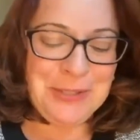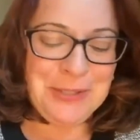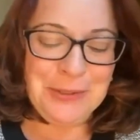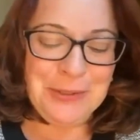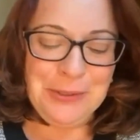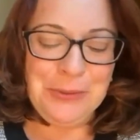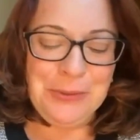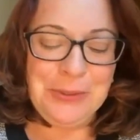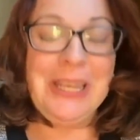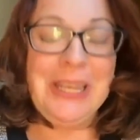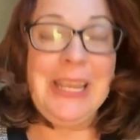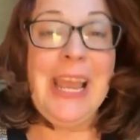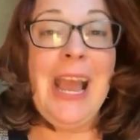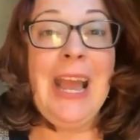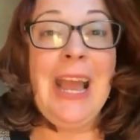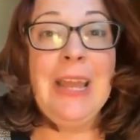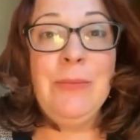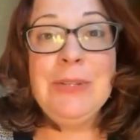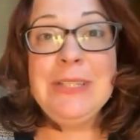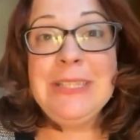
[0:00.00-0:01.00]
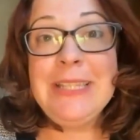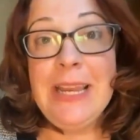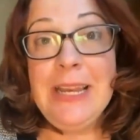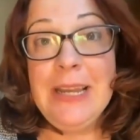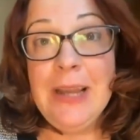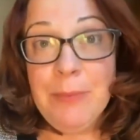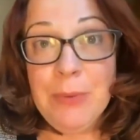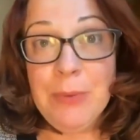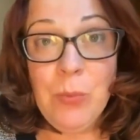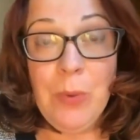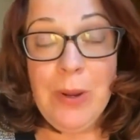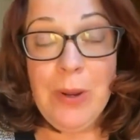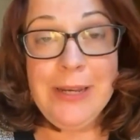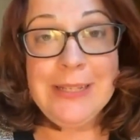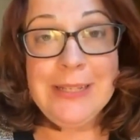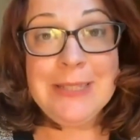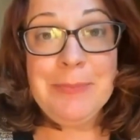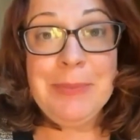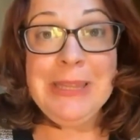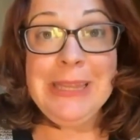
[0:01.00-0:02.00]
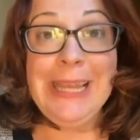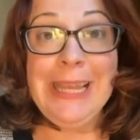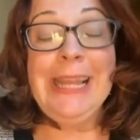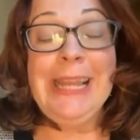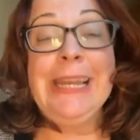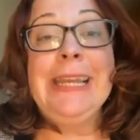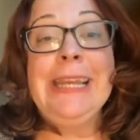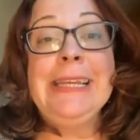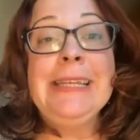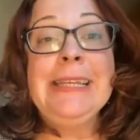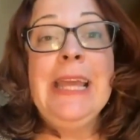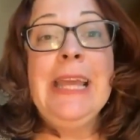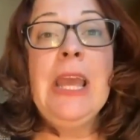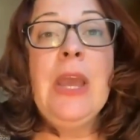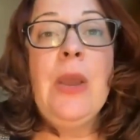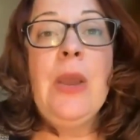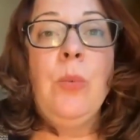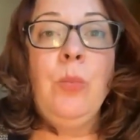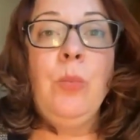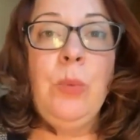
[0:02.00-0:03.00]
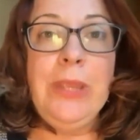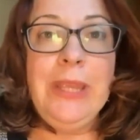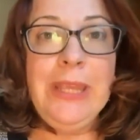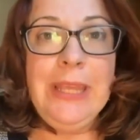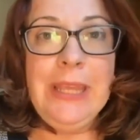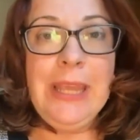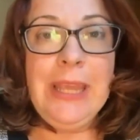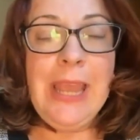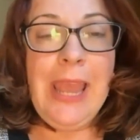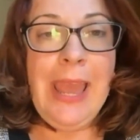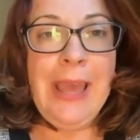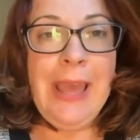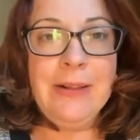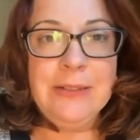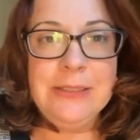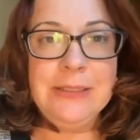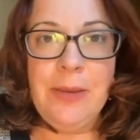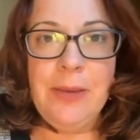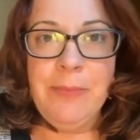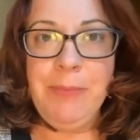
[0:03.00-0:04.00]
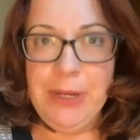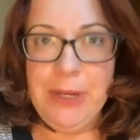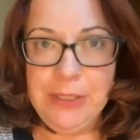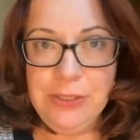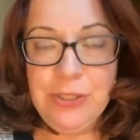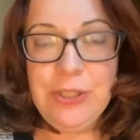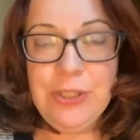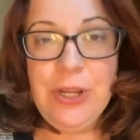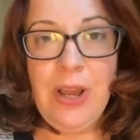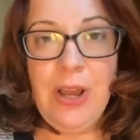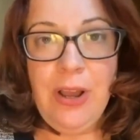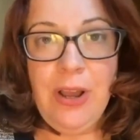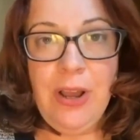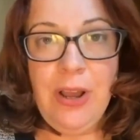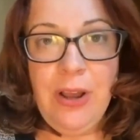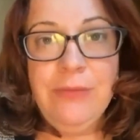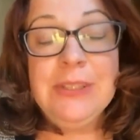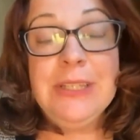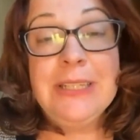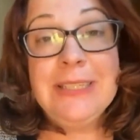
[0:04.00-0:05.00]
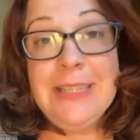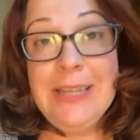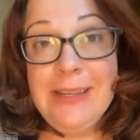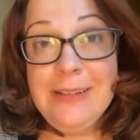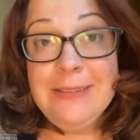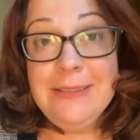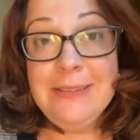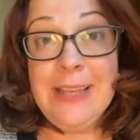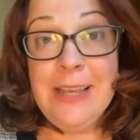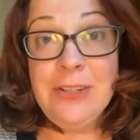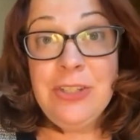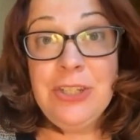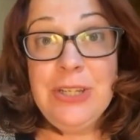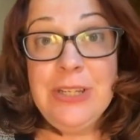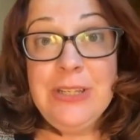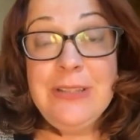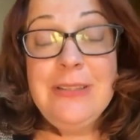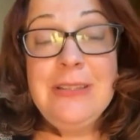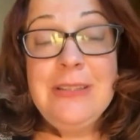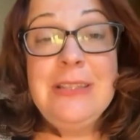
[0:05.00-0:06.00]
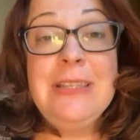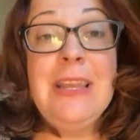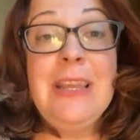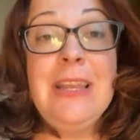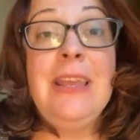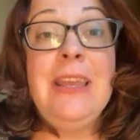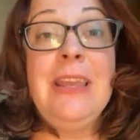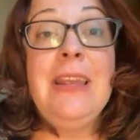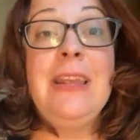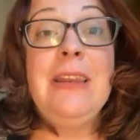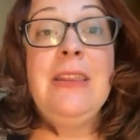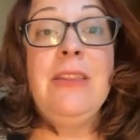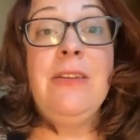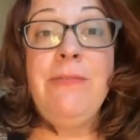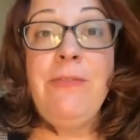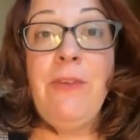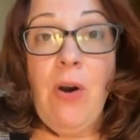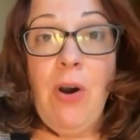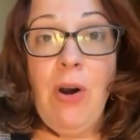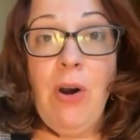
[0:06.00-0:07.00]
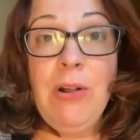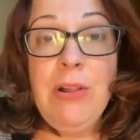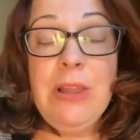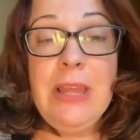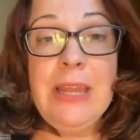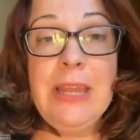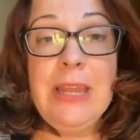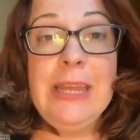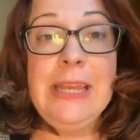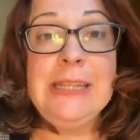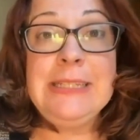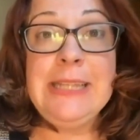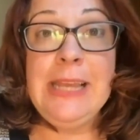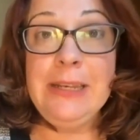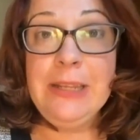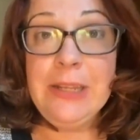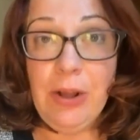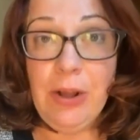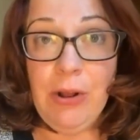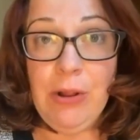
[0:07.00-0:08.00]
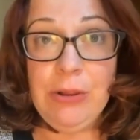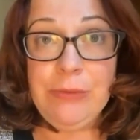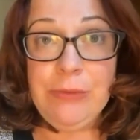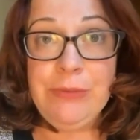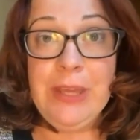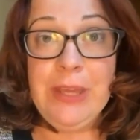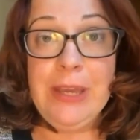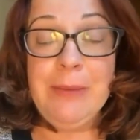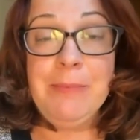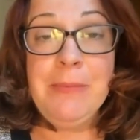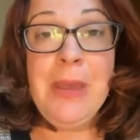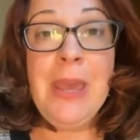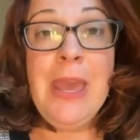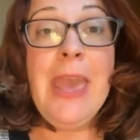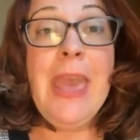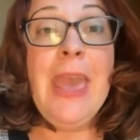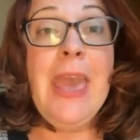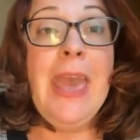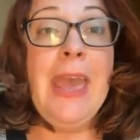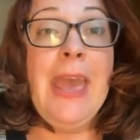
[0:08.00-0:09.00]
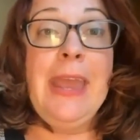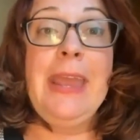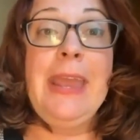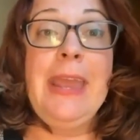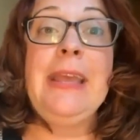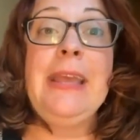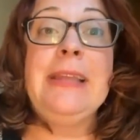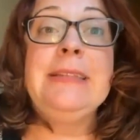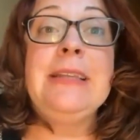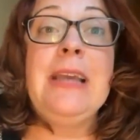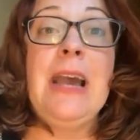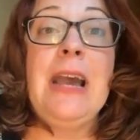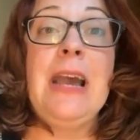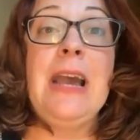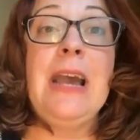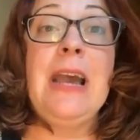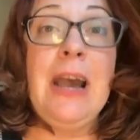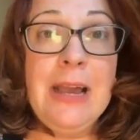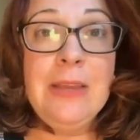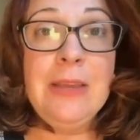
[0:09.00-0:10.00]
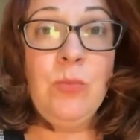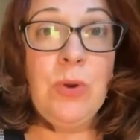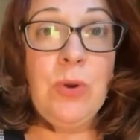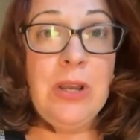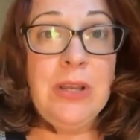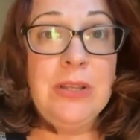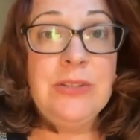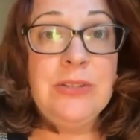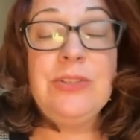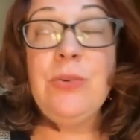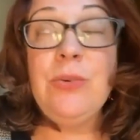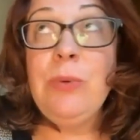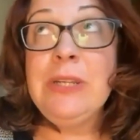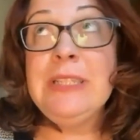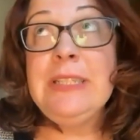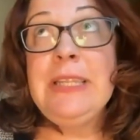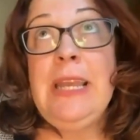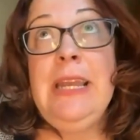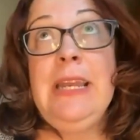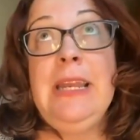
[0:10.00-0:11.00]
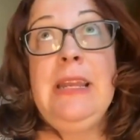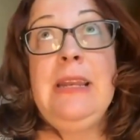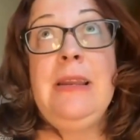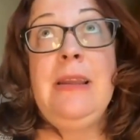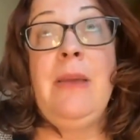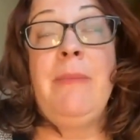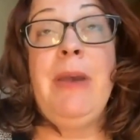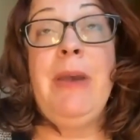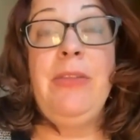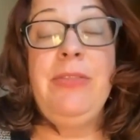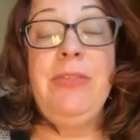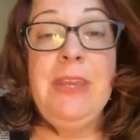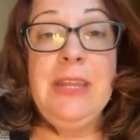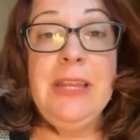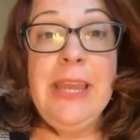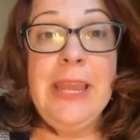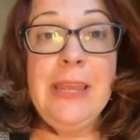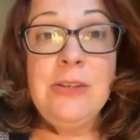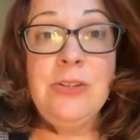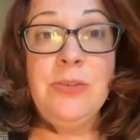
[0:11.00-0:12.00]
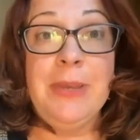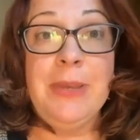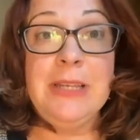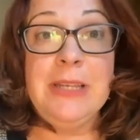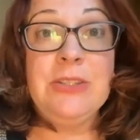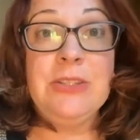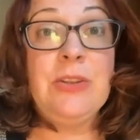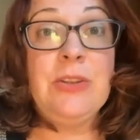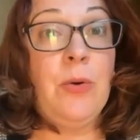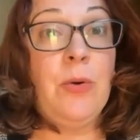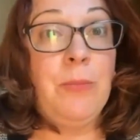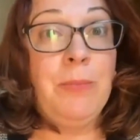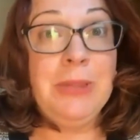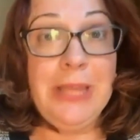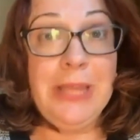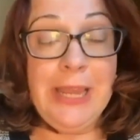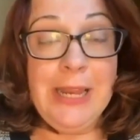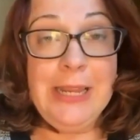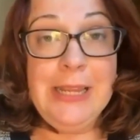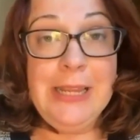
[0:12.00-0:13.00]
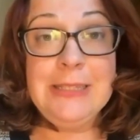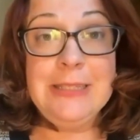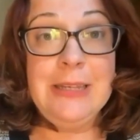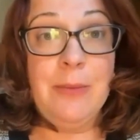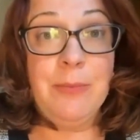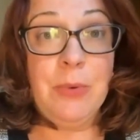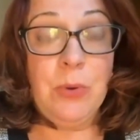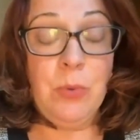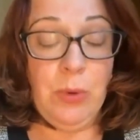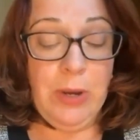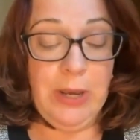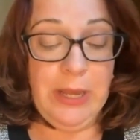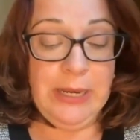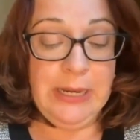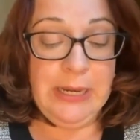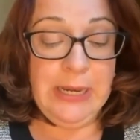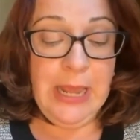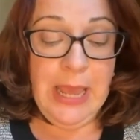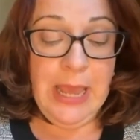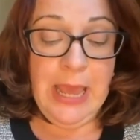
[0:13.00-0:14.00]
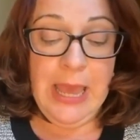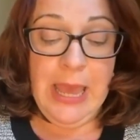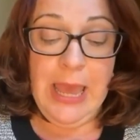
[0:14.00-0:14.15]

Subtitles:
absolutely. I would say number one is planning. We held a bunch of listening sessions in the fall, and I attended all of them, and I was so excited about the engagement. So planning is number one.